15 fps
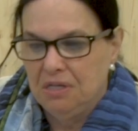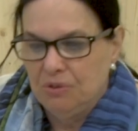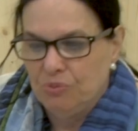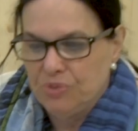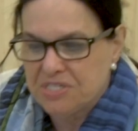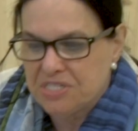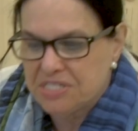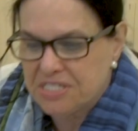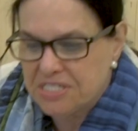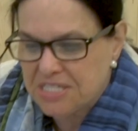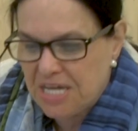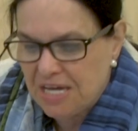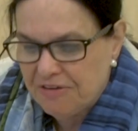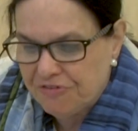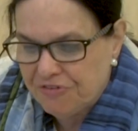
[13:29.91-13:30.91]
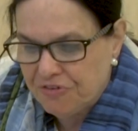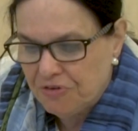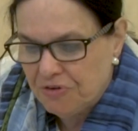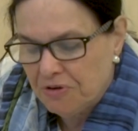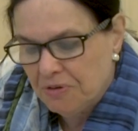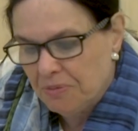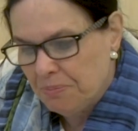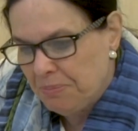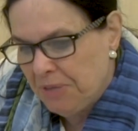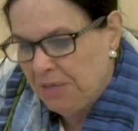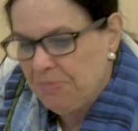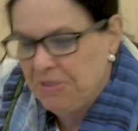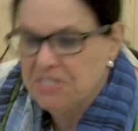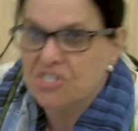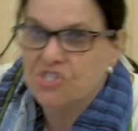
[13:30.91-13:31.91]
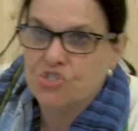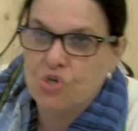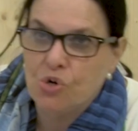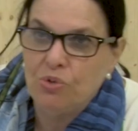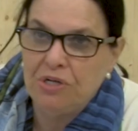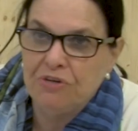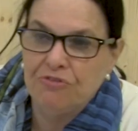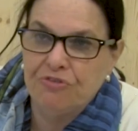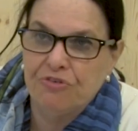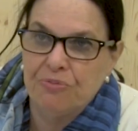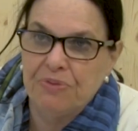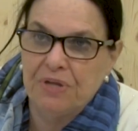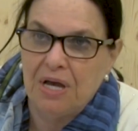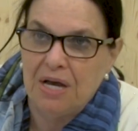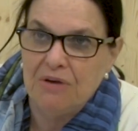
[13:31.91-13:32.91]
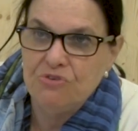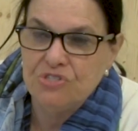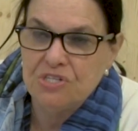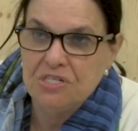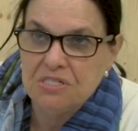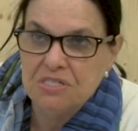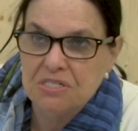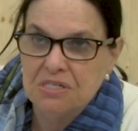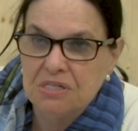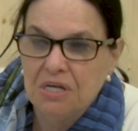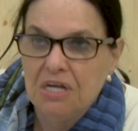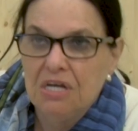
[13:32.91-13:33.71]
with stuff maybe stolen from the houses